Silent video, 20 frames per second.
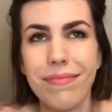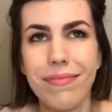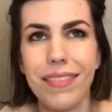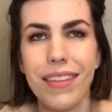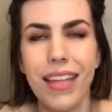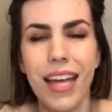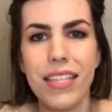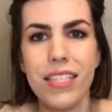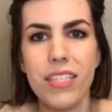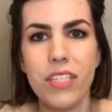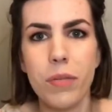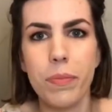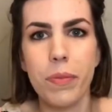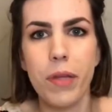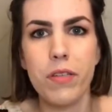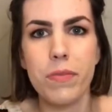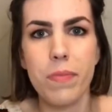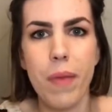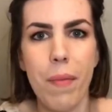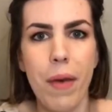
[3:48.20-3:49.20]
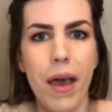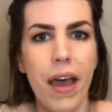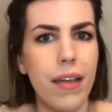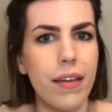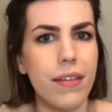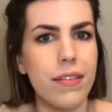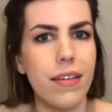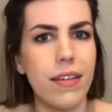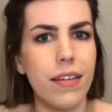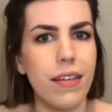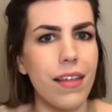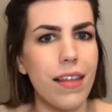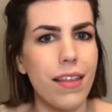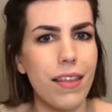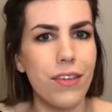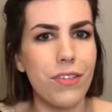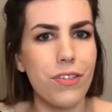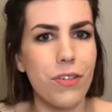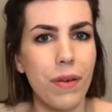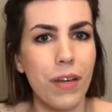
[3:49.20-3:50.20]
That still blows my mind.
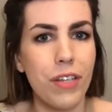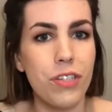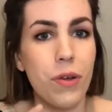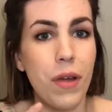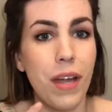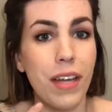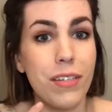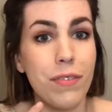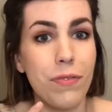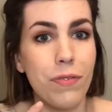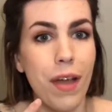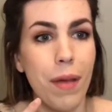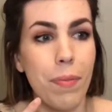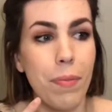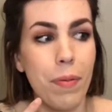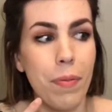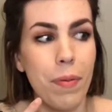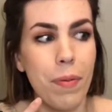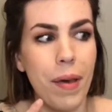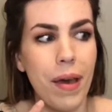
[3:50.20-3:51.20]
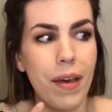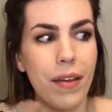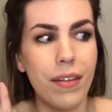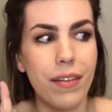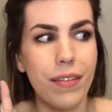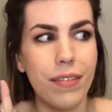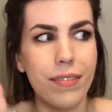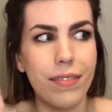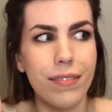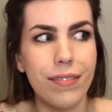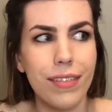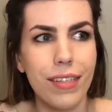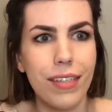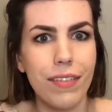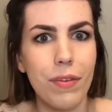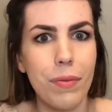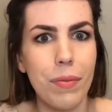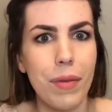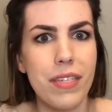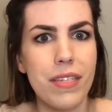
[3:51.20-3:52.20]
There's a retroactive wrap-up about it
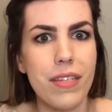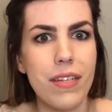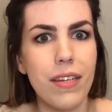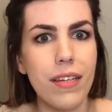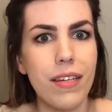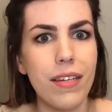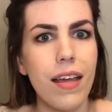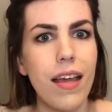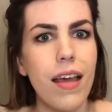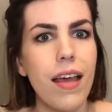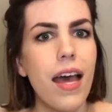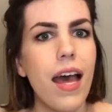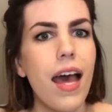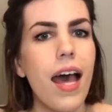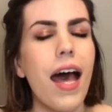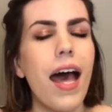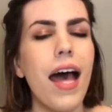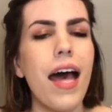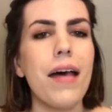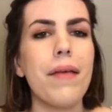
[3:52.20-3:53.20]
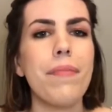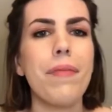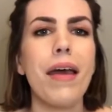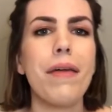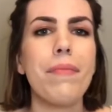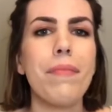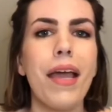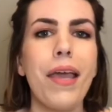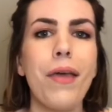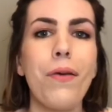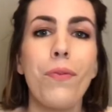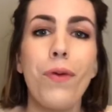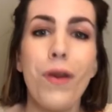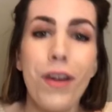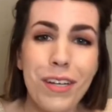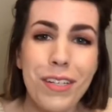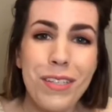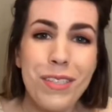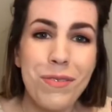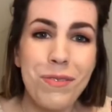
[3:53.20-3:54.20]
if you missed it. And my
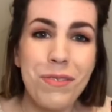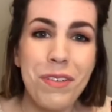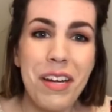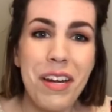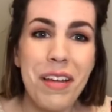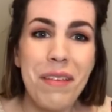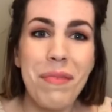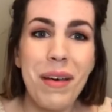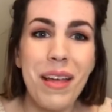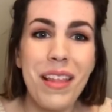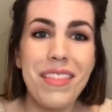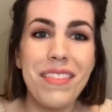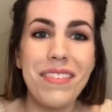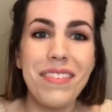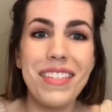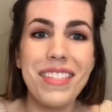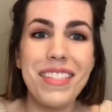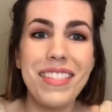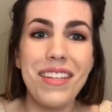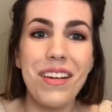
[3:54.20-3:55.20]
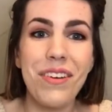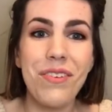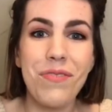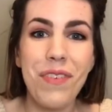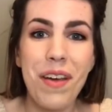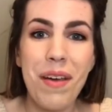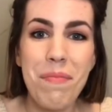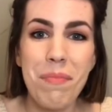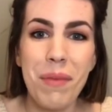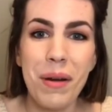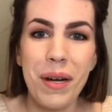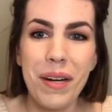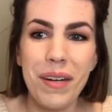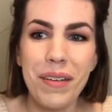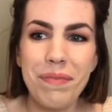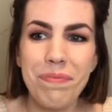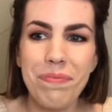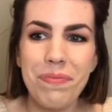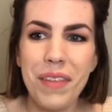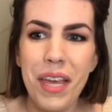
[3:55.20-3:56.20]
worst reading month was
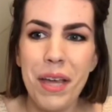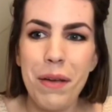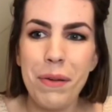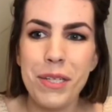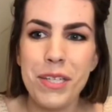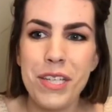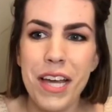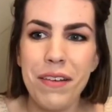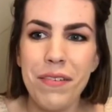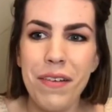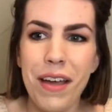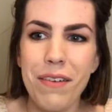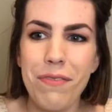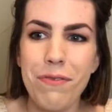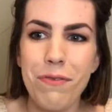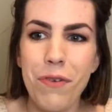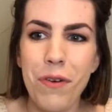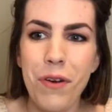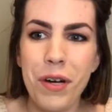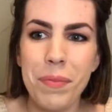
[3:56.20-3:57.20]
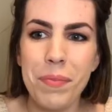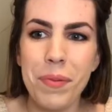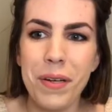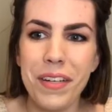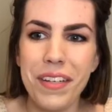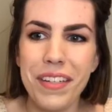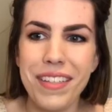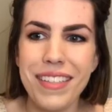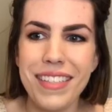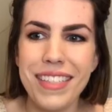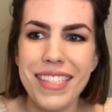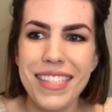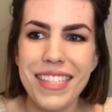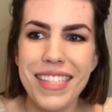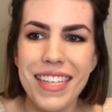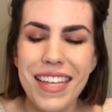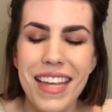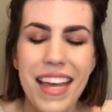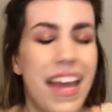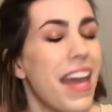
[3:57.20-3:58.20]
November, in which I read 4 books.
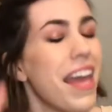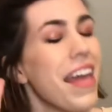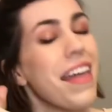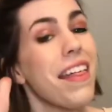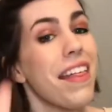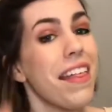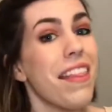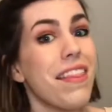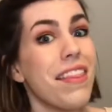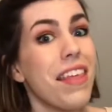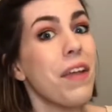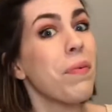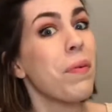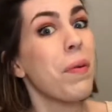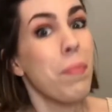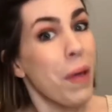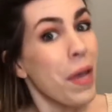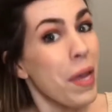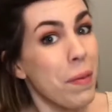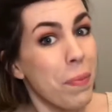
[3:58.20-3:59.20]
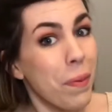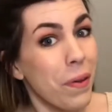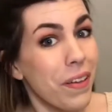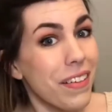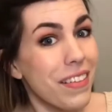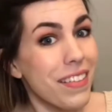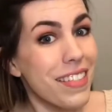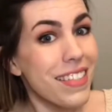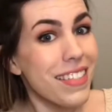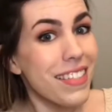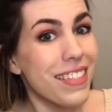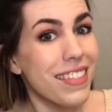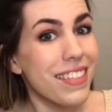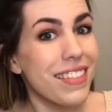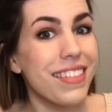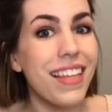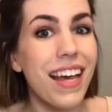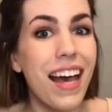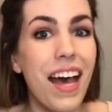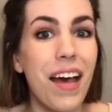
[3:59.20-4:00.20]
They were big books,
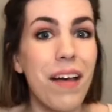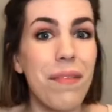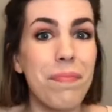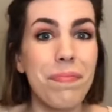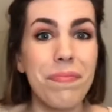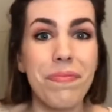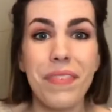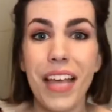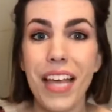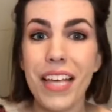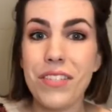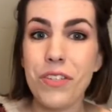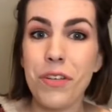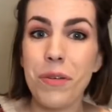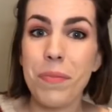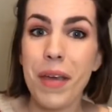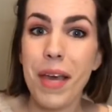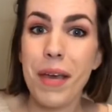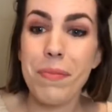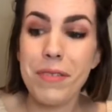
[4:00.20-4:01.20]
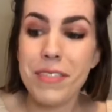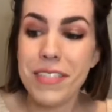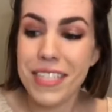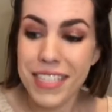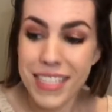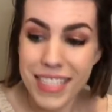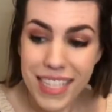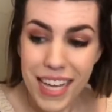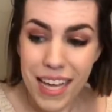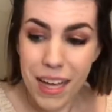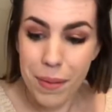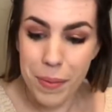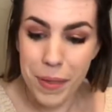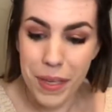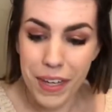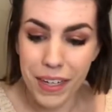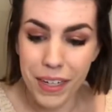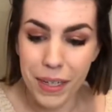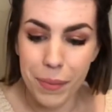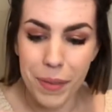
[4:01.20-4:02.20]
as you'll be able to see up
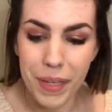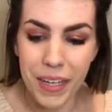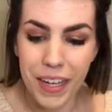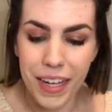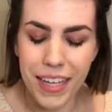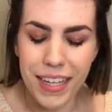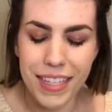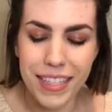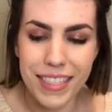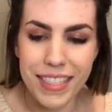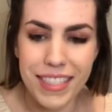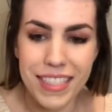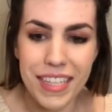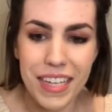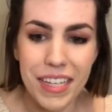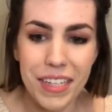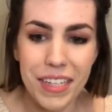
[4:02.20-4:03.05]
here, because